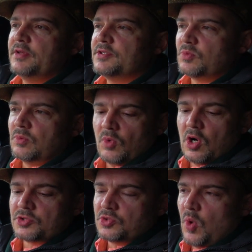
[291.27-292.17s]
this
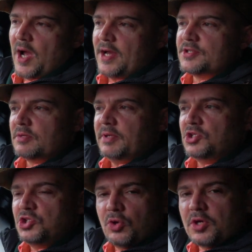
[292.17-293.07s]
watch wears a bit
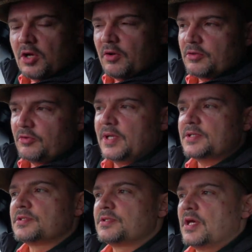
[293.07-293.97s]
chunkier on the
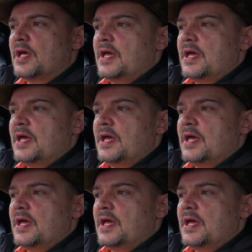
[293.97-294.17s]
wrist.